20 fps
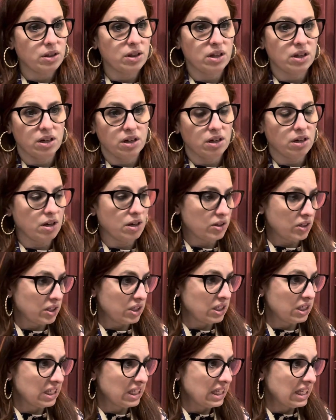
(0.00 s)
than
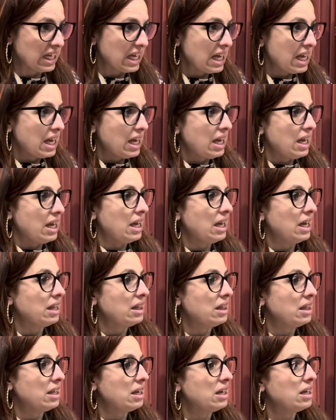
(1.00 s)
another,
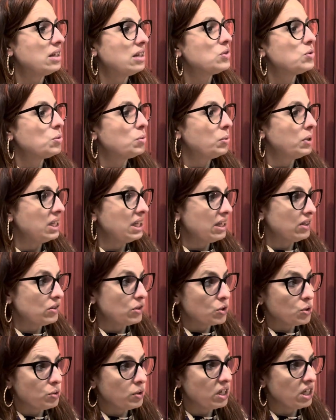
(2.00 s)
and that we need to
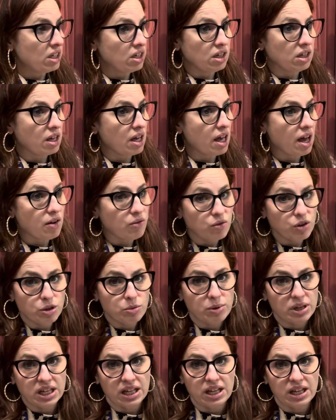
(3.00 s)
treat
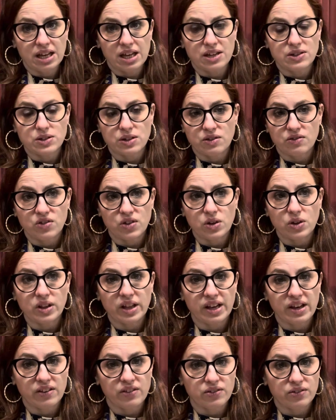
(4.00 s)
everybody as if their
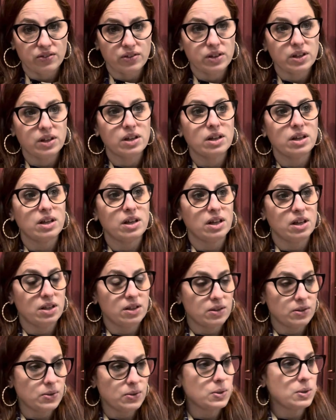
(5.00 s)
life
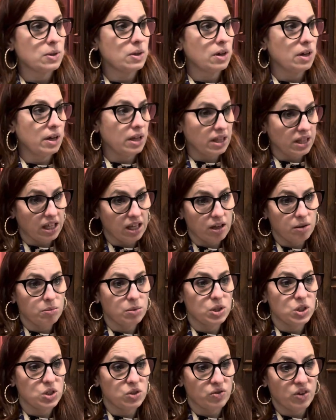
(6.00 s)
is in the
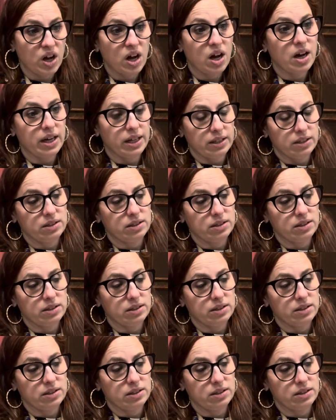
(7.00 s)
image of God.